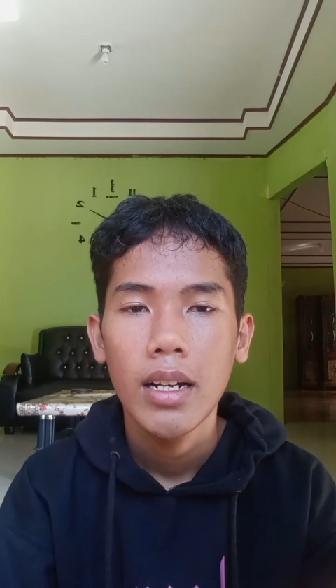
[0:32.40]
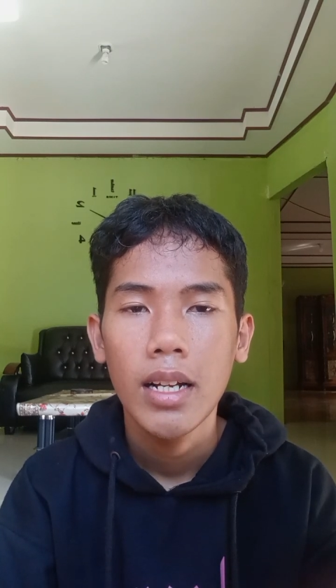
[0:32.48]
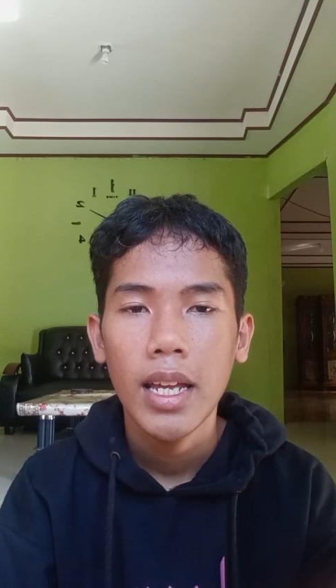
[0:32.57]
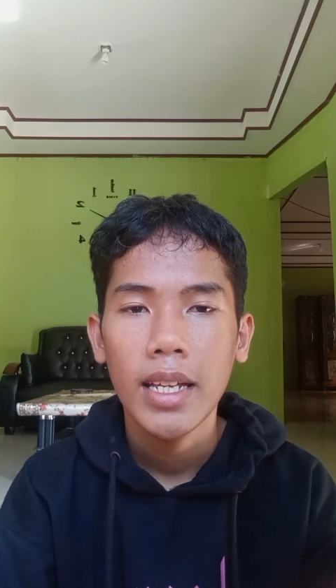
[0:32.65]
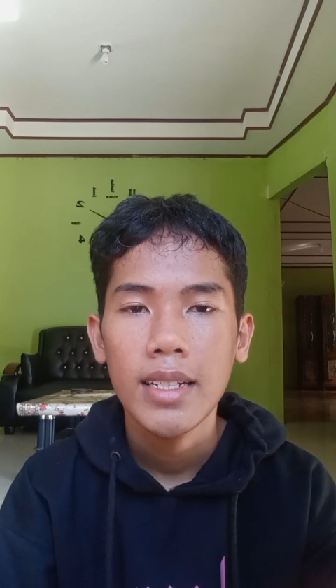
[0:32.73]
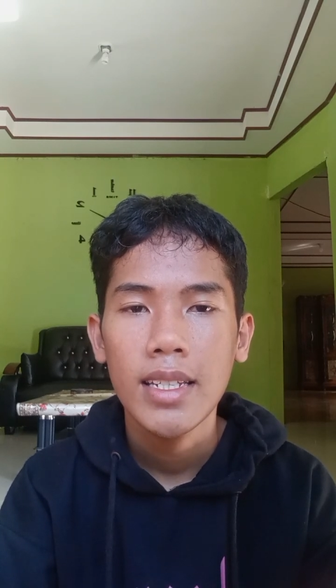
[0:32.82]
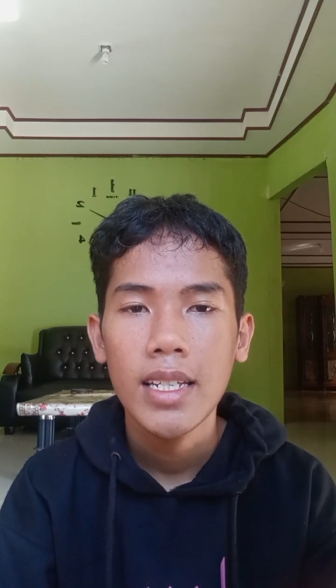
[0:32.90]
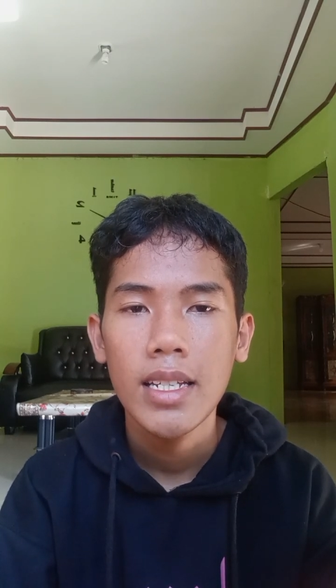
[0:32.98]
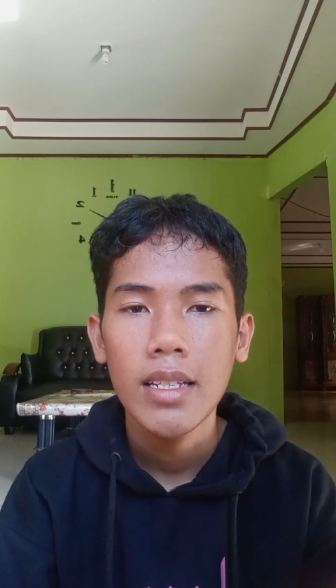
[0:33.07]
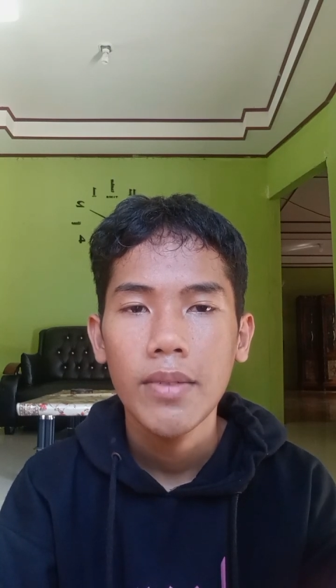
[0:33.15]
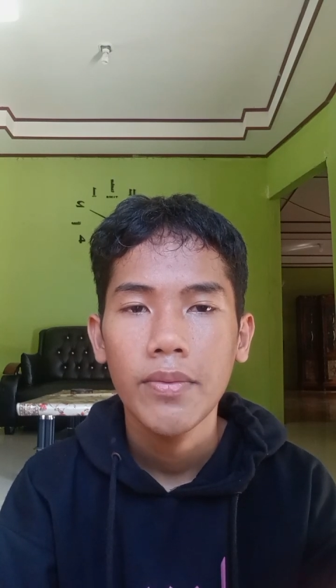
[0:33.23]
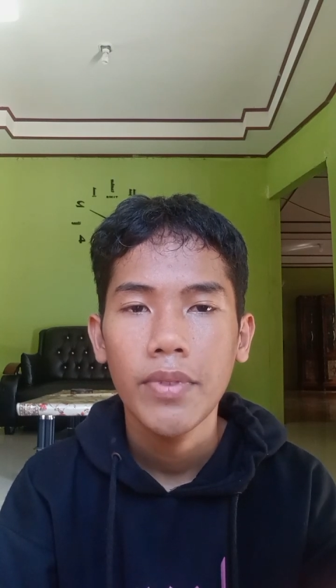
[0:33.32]

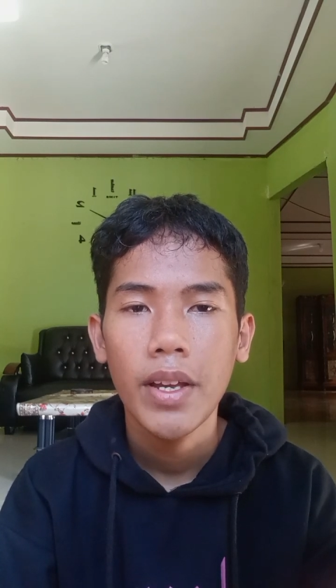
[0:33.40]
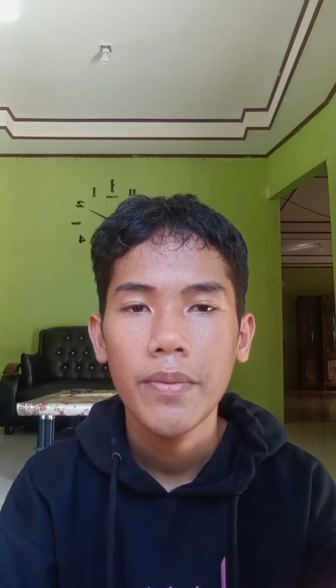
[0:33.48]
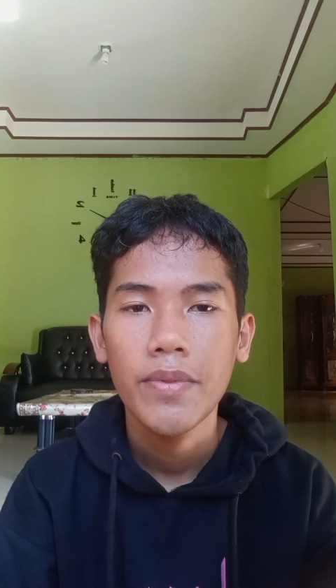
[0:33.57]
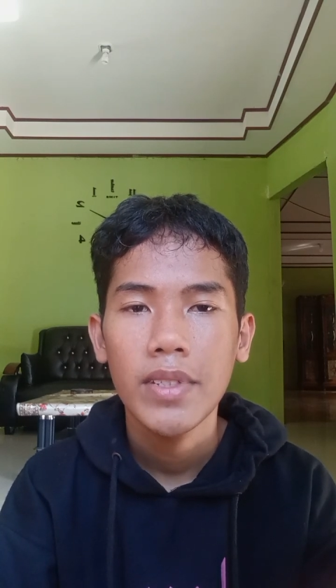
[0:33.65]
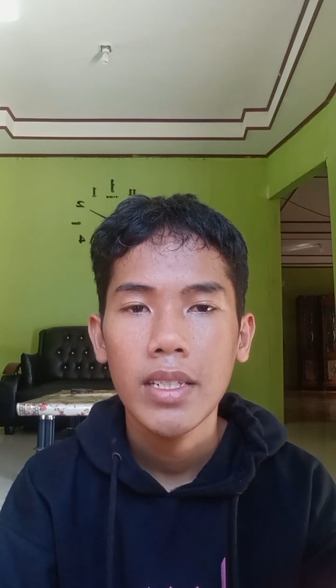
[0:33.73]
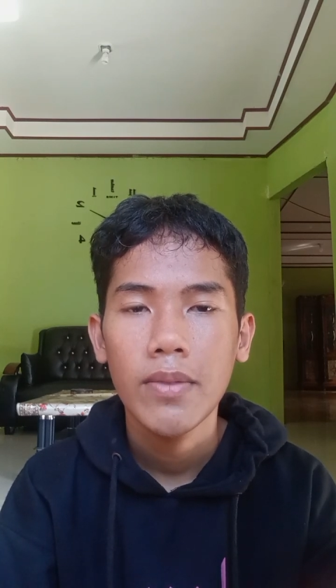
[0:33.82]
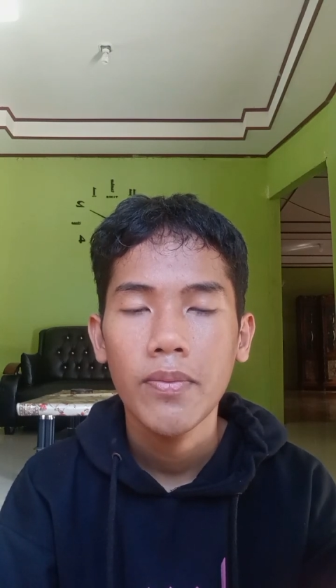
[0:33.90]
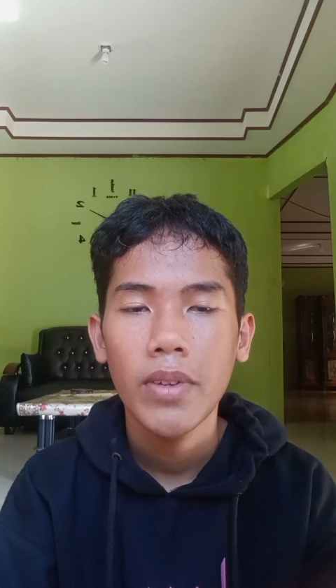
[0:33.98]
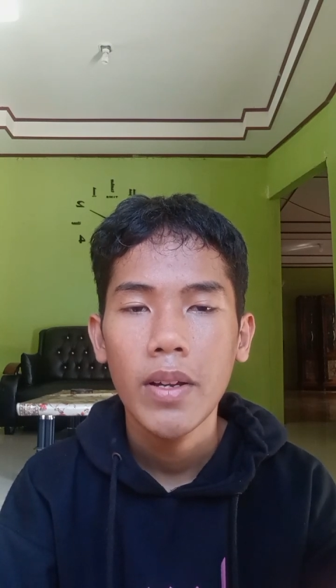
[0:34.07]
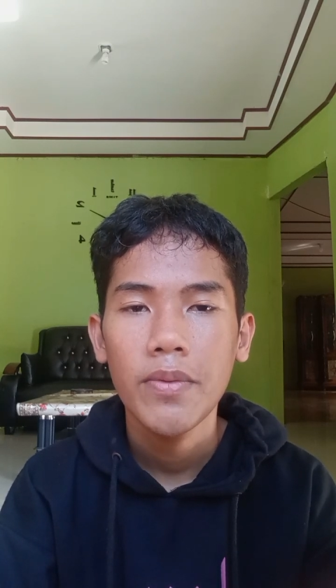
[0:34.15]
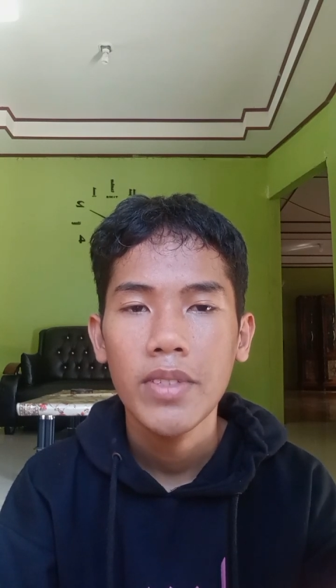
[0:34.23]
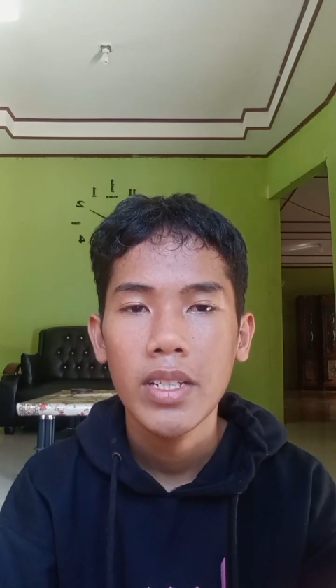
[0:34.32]

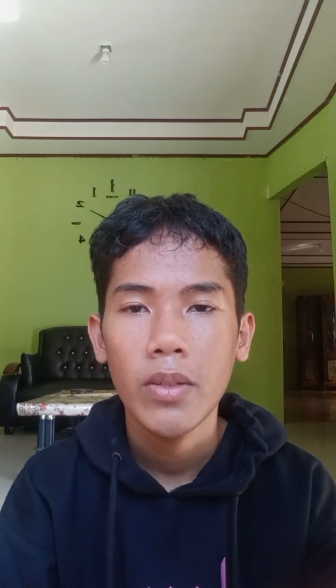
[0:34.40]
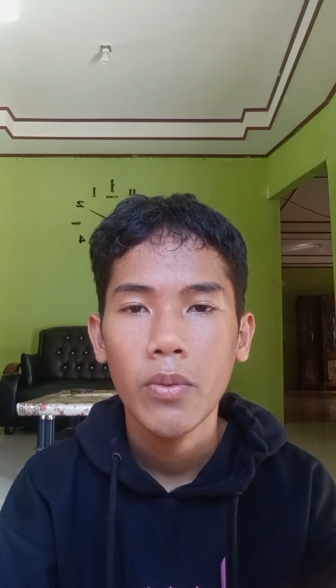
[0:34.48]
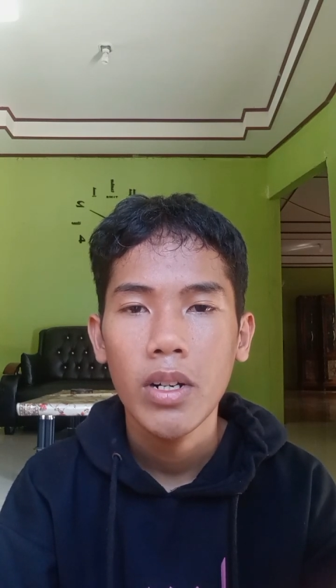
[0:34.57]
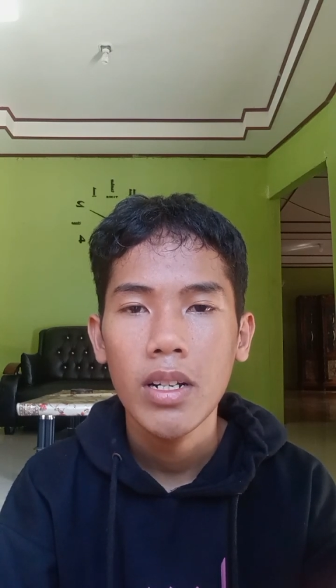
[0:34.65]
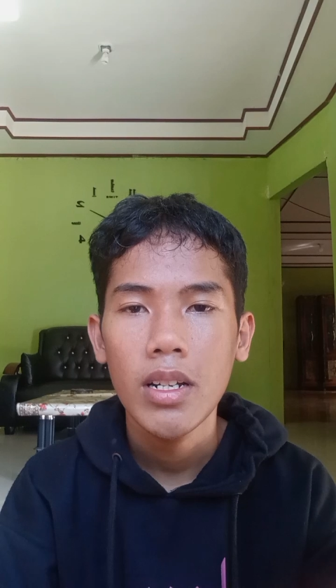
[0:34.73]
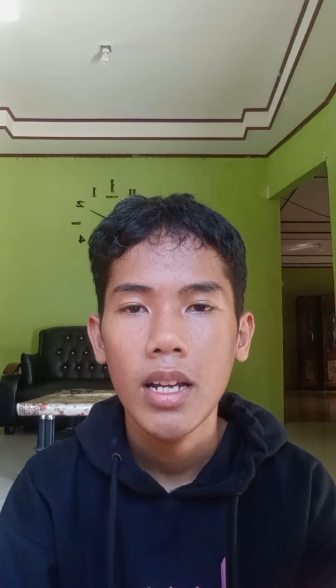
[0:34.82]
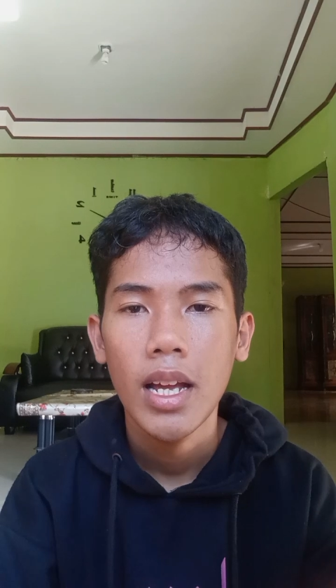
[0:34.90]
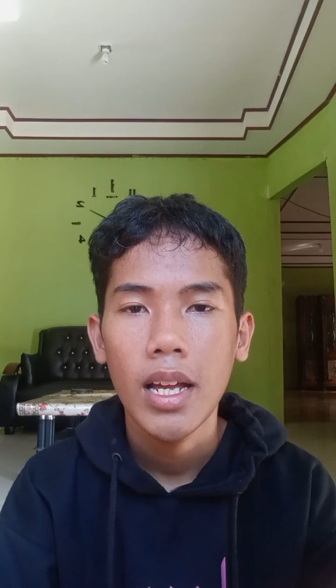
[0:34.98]
1851